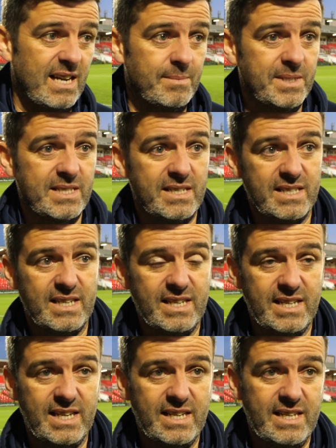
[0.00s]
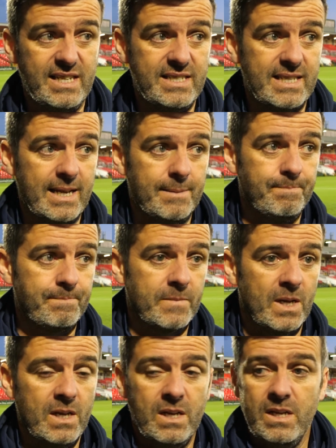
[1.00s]
Thomas says it hit
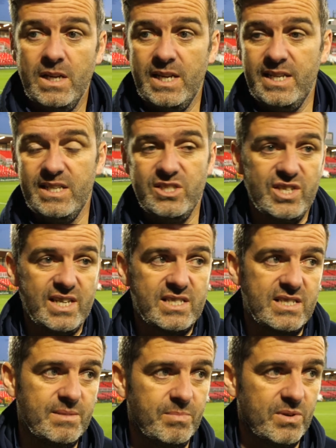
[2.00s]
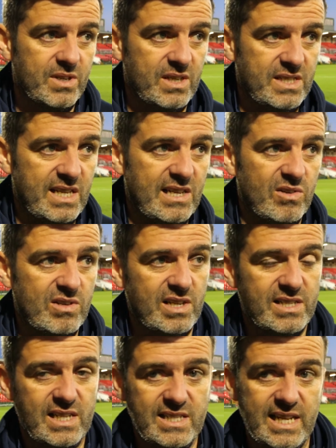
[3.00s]
his chest, but it did look
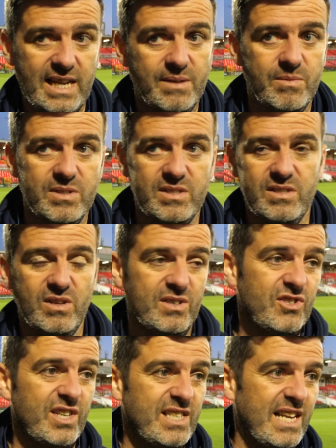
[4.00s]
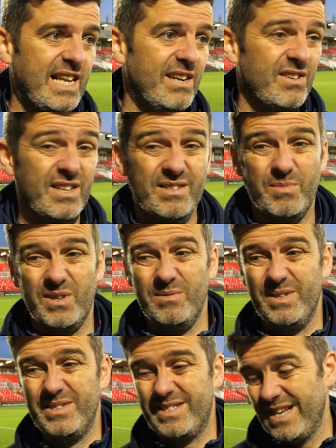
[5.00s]
like his hand was, he tried to clear it, but
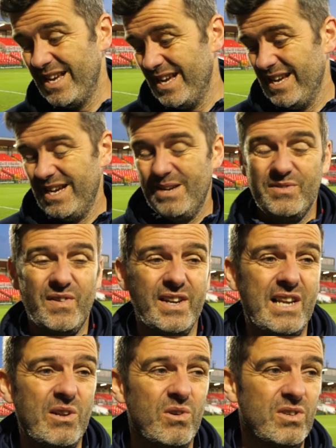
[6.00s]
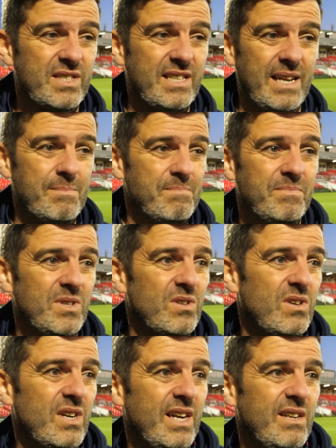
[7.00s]
it was very close to him,
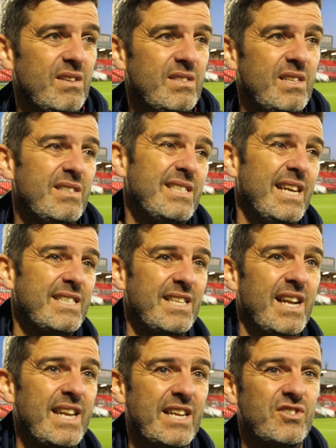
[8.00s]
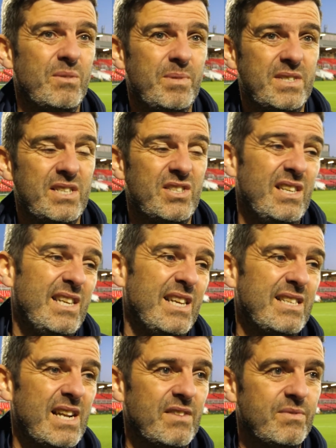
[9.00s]
and they'd say it's an unnatural position. He
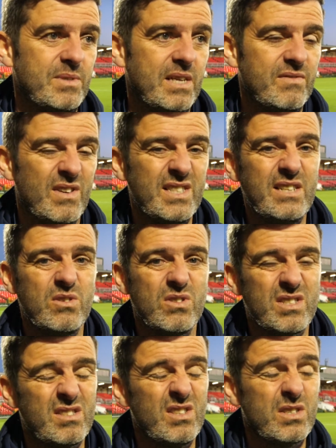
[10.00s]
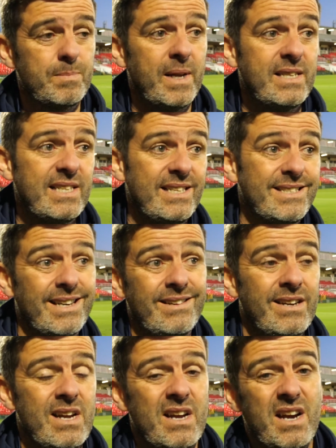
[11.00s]
kicked it off himself. I think those penalties
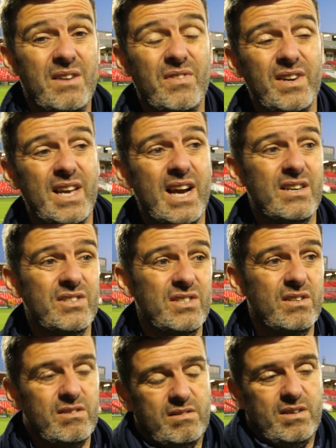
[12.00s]
are very harsh.